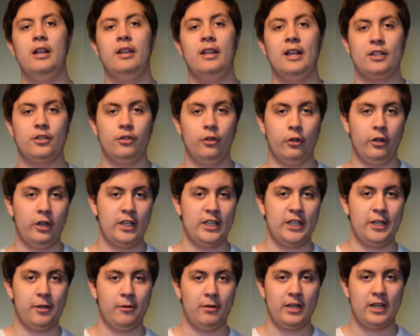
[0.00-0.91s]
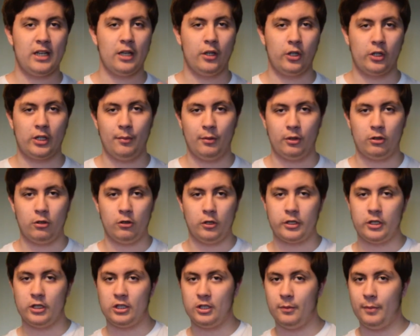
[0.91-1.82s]
that's not necessarily going to come
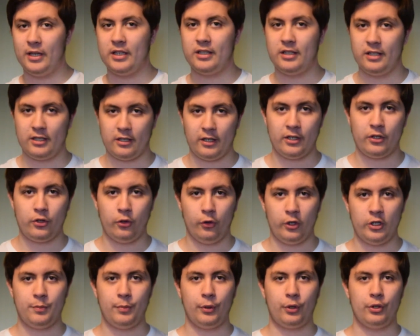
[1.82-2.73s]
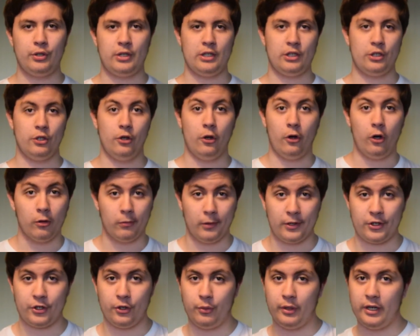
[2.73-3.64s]
across as the best design choice, because it's not
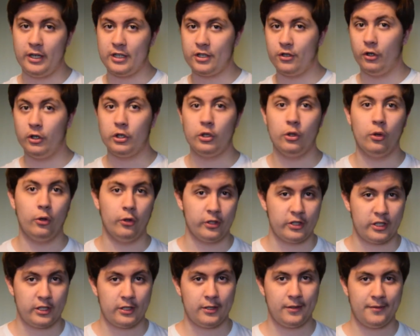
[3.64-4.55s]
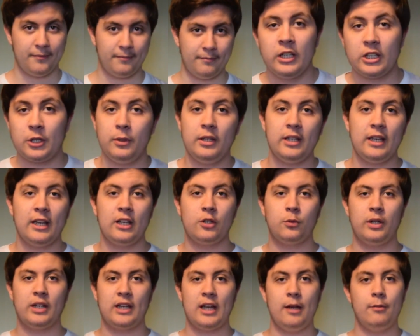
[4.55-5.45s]
original and it's not yours. So in the end,
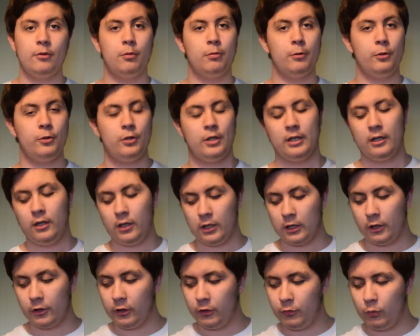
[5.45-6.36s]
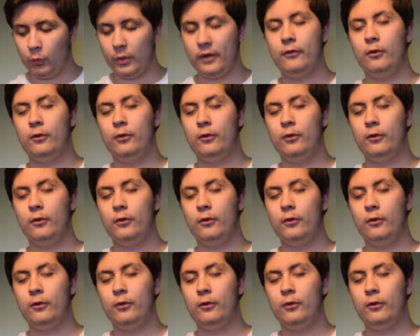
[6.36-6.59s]
when it came to producing our logo, we